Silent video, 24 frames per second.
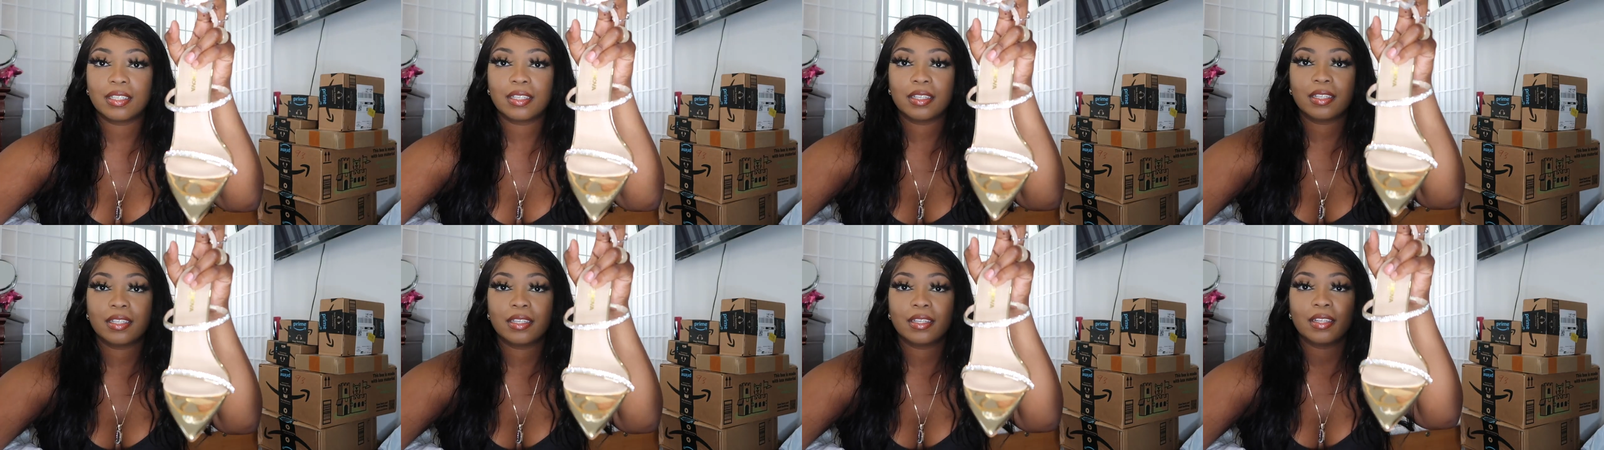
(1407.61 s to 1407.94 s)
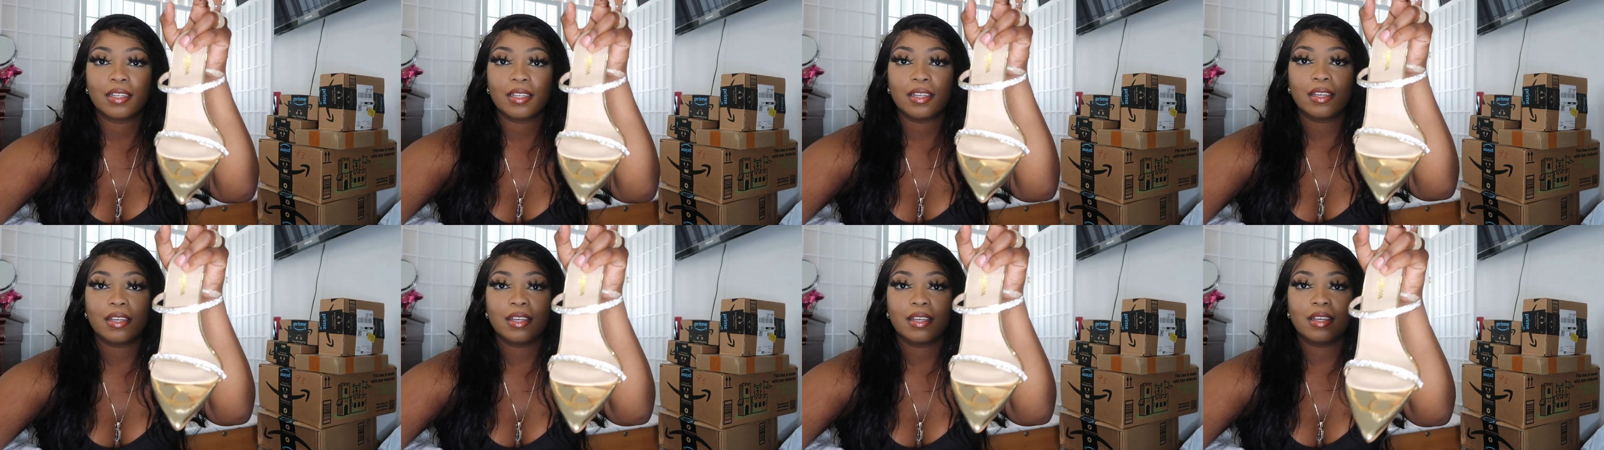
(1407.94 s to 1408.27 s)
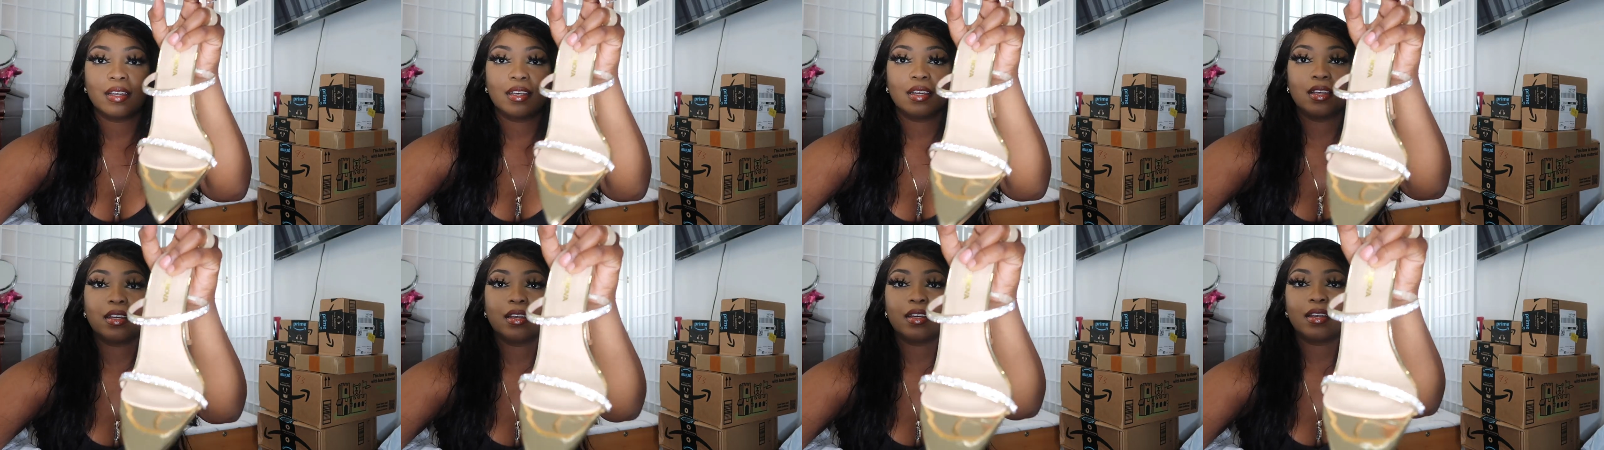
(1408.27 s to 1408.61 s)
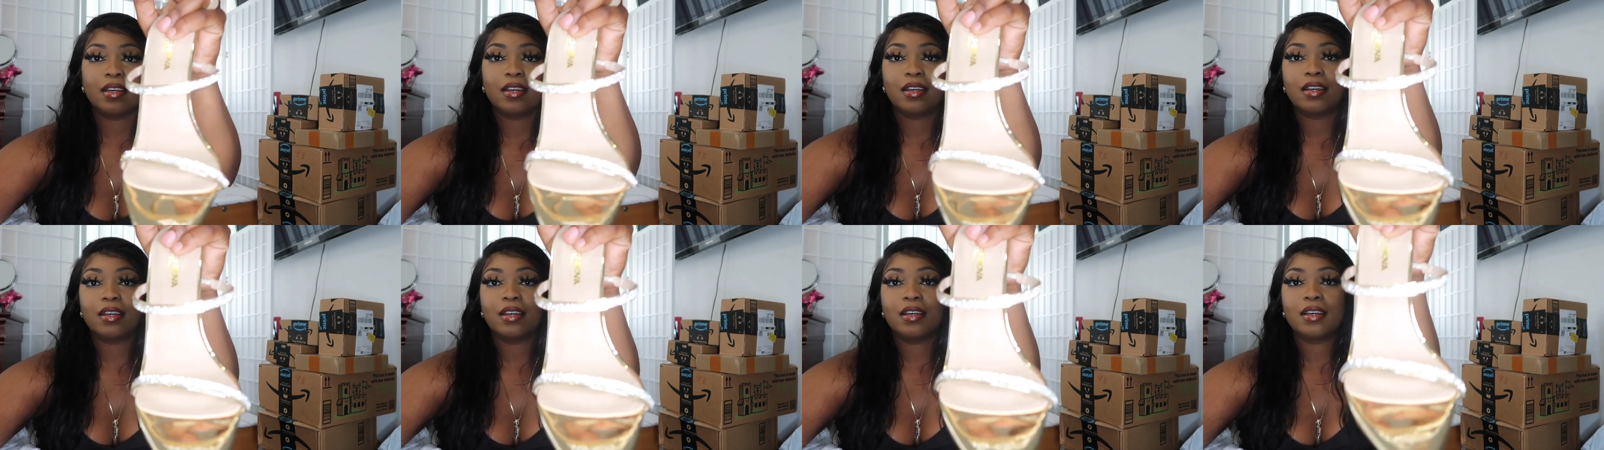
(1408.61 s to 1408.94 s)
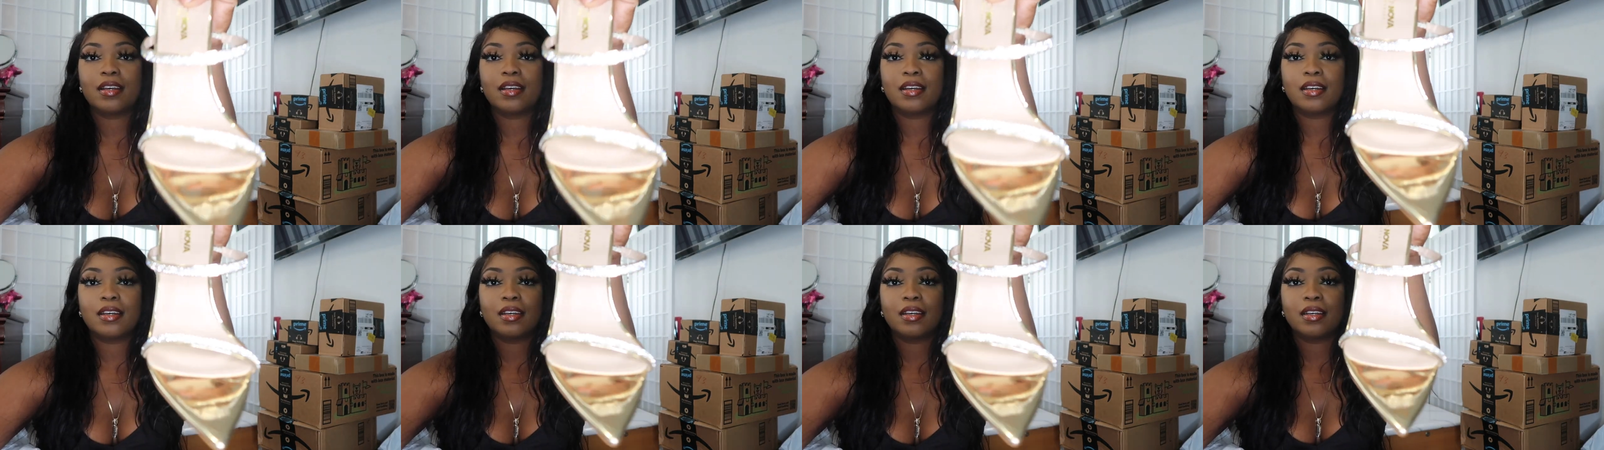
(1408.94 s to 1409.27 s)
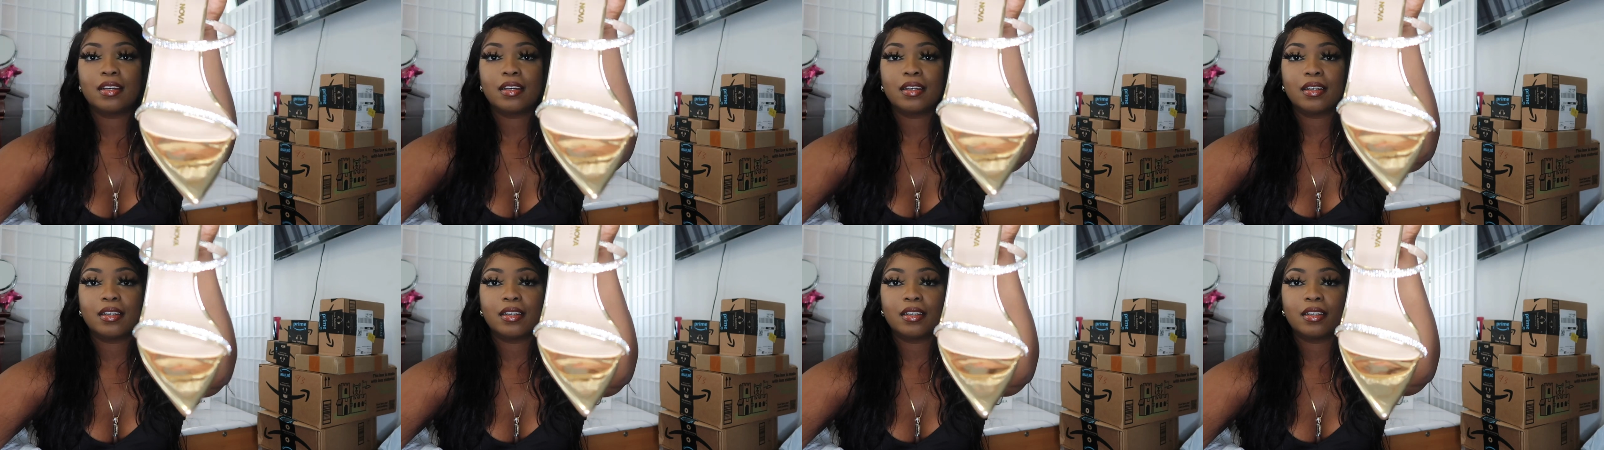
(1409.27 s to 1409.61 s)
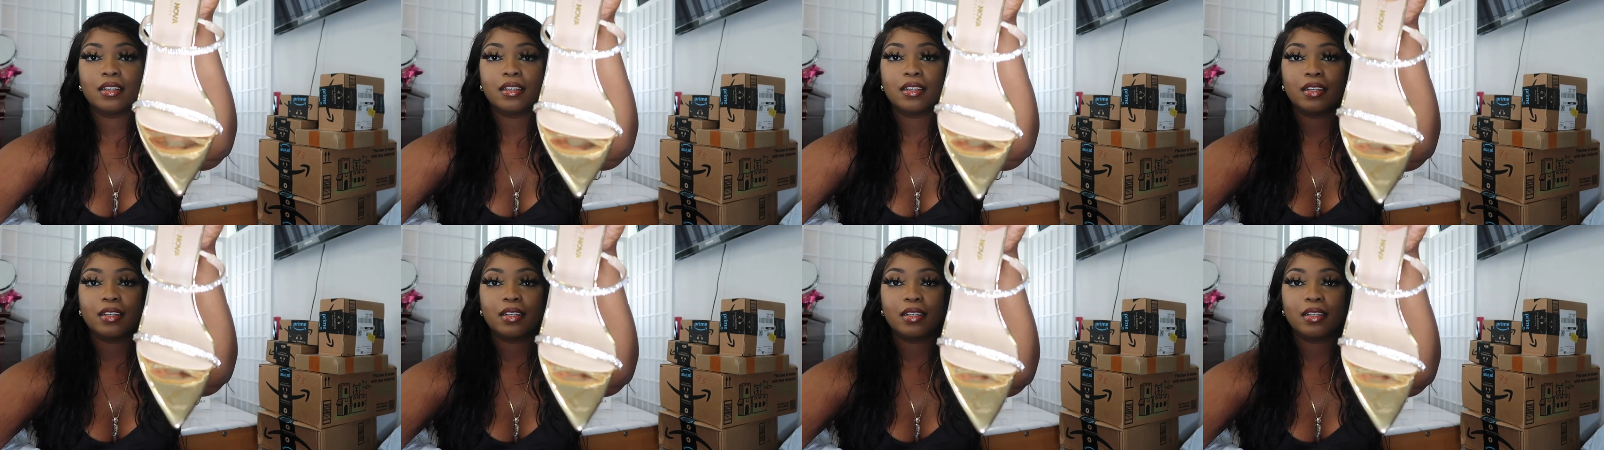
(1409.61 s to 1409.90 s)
No one is speaking in this clip.